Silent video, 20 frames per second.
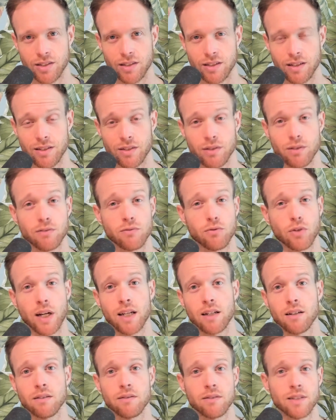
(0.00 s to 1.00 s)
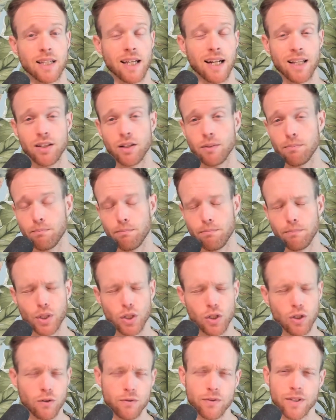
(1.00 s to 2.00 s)
because they're afraid of getting the
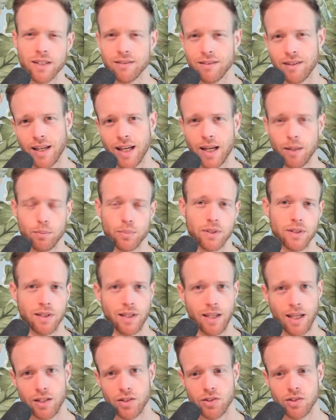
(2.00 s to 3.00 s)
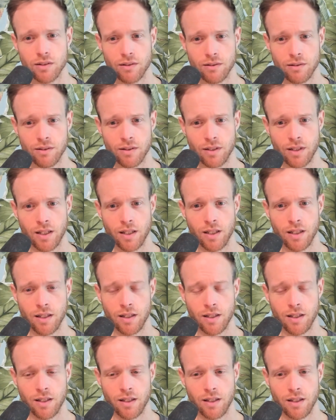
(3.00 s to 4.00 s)
perfect application,
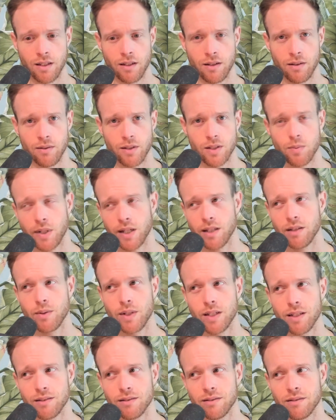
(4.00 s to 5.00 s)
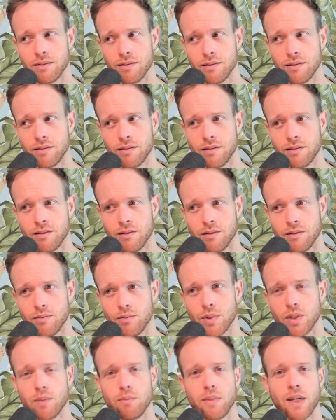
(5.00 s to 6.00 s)
which, by the way, doesn't
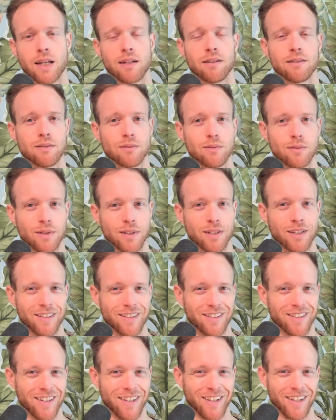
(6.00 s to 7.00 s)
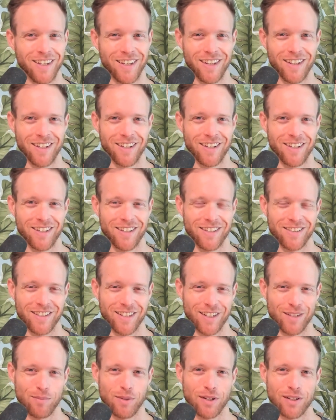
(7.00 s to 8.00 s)
really matter. Think
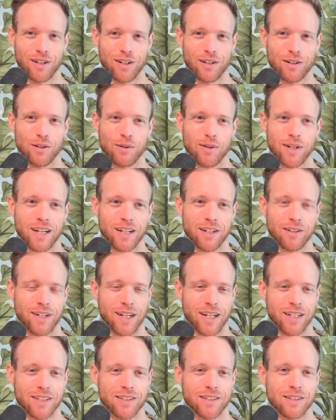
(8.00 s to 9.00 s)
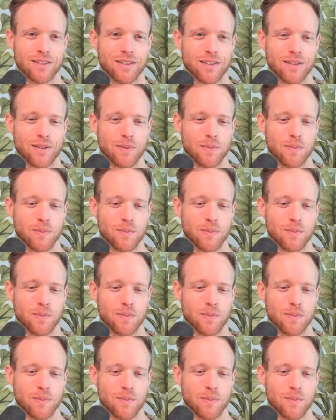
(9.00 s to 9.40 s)
about the ROI on your actions.